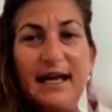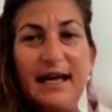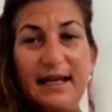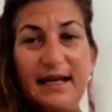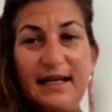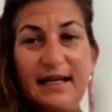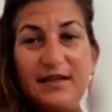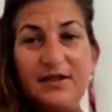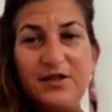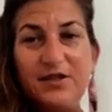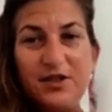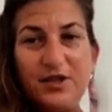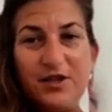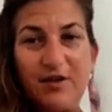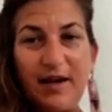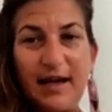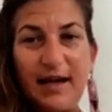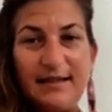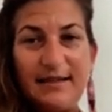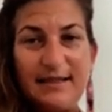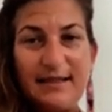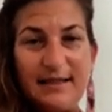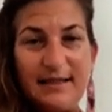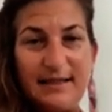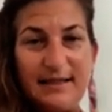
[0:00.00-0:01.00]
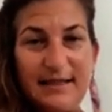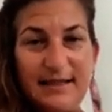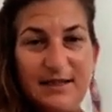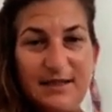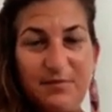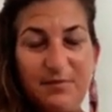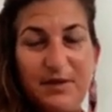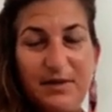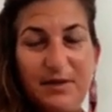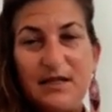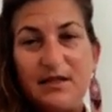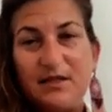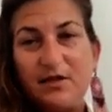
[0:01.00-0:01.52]
integrating this
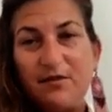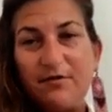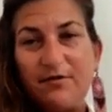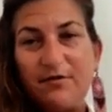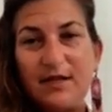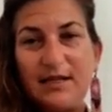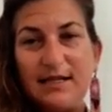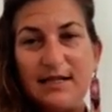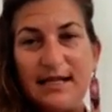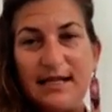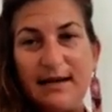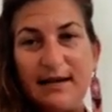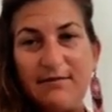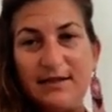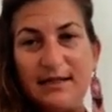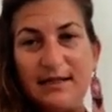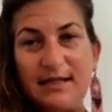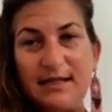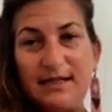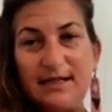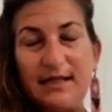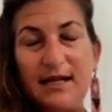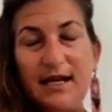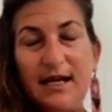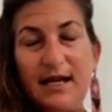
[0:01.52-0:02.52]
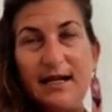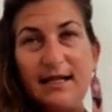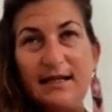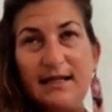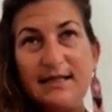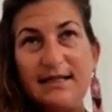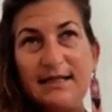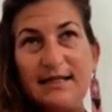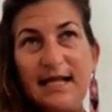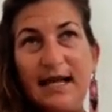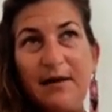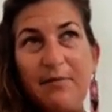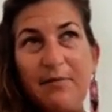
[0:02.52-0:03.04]
piece of ourselves, these
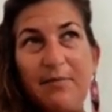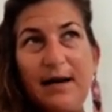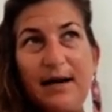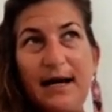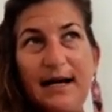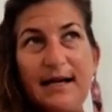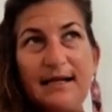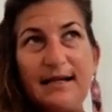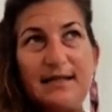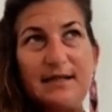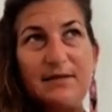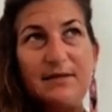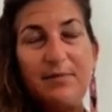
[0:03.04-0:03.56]
like past